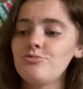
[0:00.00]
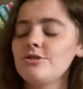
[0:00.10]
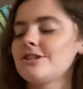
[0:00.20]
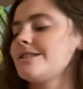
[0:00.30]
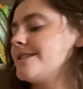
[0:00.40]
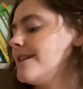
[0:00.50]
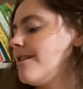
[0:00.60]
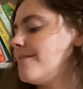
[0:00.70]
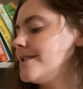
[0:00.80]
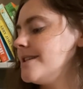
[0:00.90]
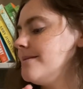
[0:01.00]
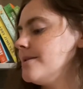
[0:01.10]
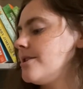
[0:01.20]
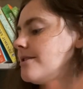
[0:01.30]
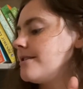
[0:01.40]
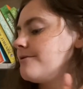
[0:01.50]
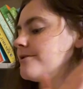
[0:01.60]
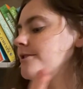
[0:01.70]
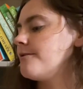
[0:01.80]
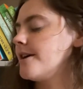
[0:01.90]
will just sit on my TBR for
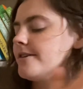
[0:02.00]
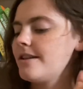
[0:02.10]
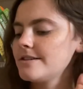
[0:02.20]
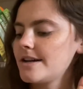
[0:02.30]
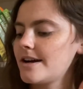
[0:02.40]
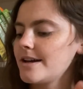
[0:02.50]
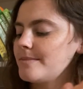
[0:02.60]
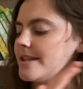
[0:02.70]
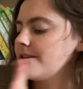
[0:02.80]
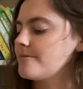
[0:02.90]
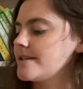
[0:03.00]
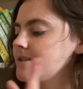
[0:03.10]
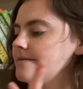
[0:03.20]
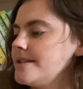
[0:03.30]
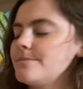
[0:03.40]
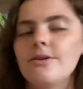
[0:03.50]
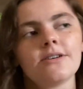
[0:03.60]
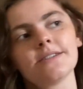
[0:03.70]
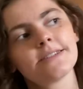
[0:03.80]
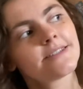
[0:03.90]
a very long time like the rest of these
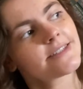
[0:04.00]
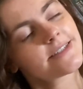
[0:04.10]
books.